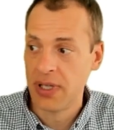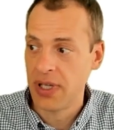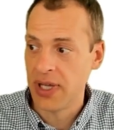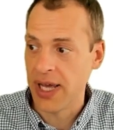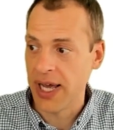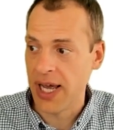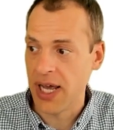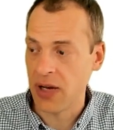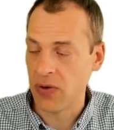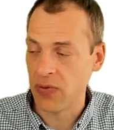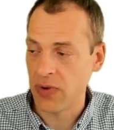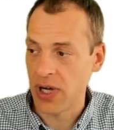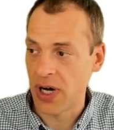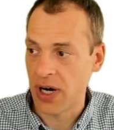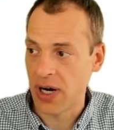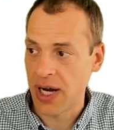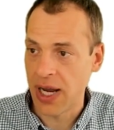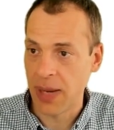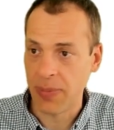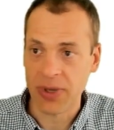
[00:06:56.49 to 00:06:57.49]
and we are
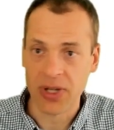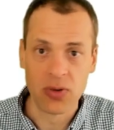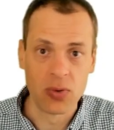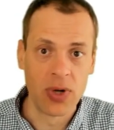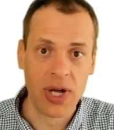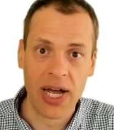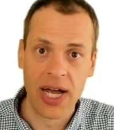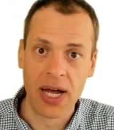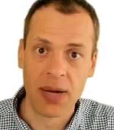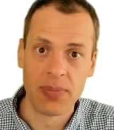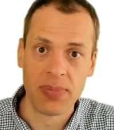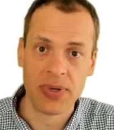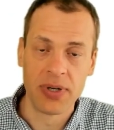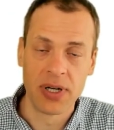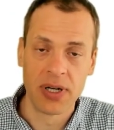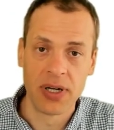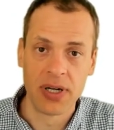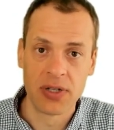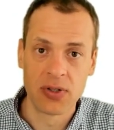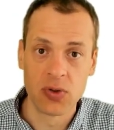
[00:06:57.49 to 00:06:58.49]
happy to help
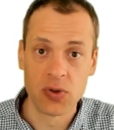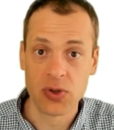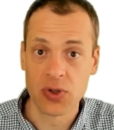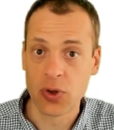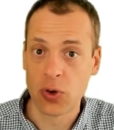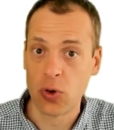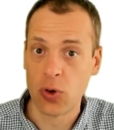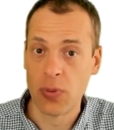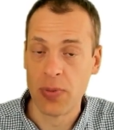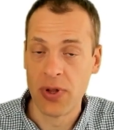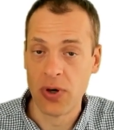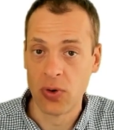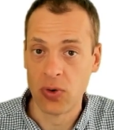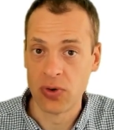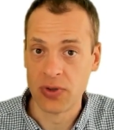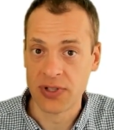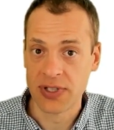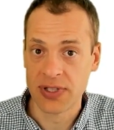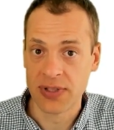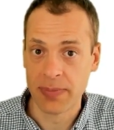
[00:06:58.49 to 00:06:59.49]
to scope
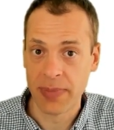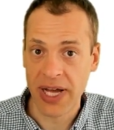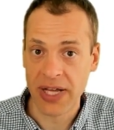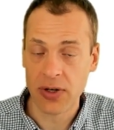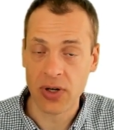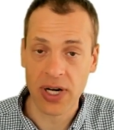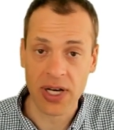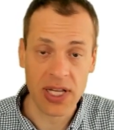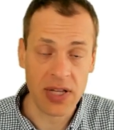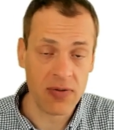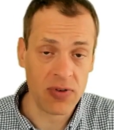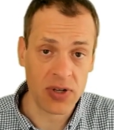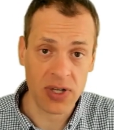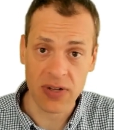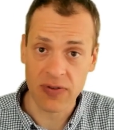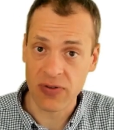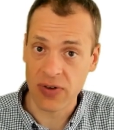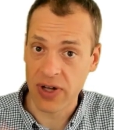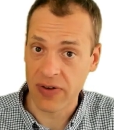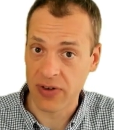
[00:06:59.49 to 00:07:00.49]
those better. And even
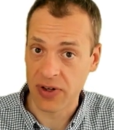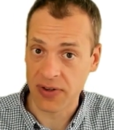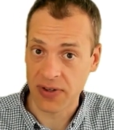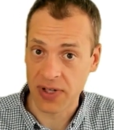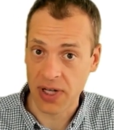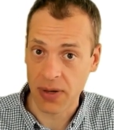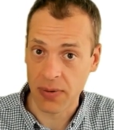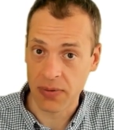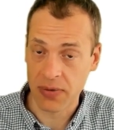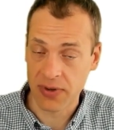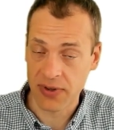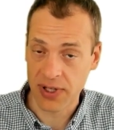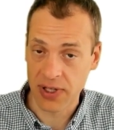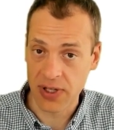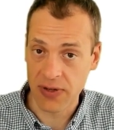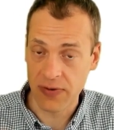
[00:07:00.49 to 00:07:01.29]
if you have if